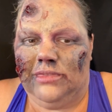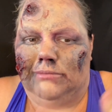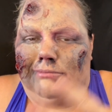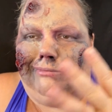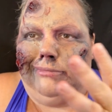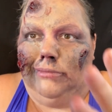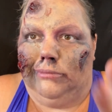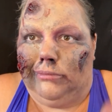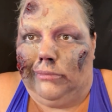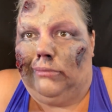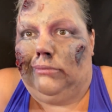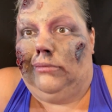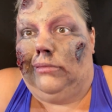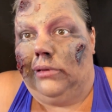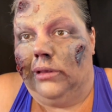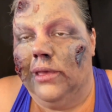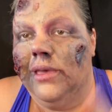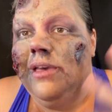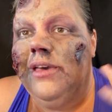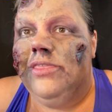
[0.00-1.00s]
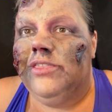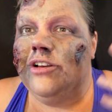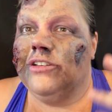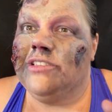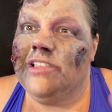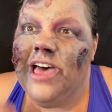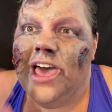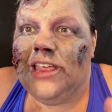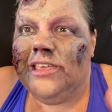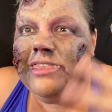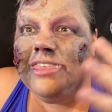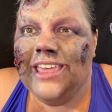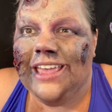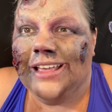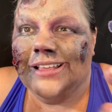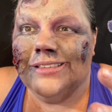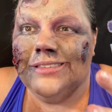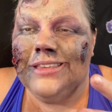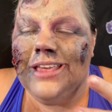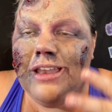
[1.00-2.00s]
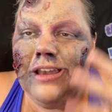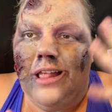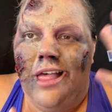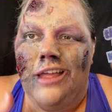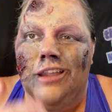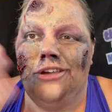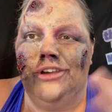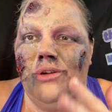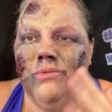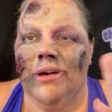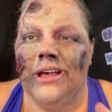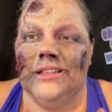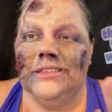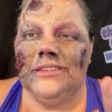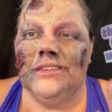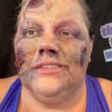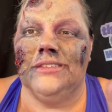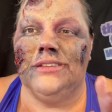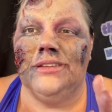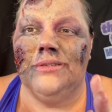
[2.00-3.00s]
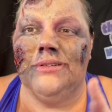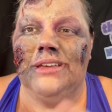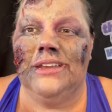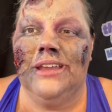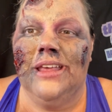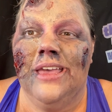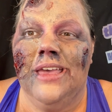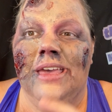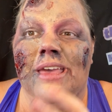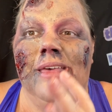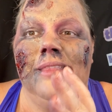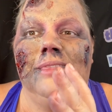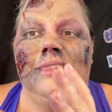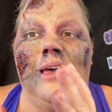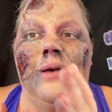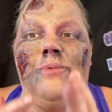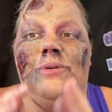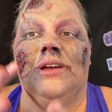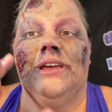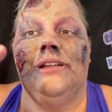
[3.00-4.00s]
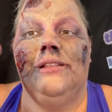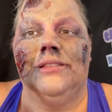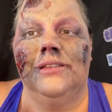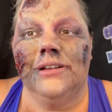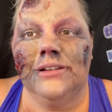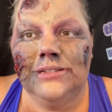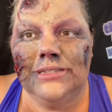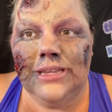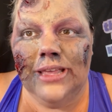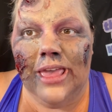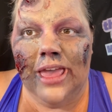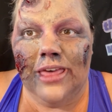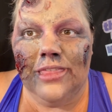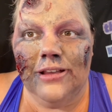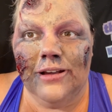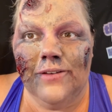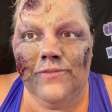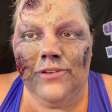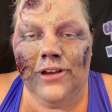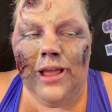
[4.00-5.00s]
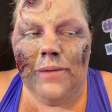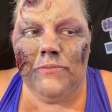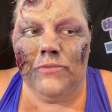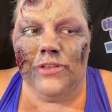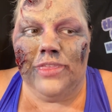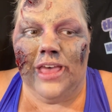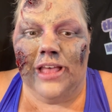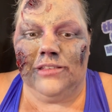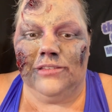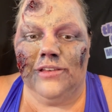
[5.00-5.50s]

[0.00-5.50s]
And there's a lot of things and a lot of nuances to it that we're going to learn together if you're up for that.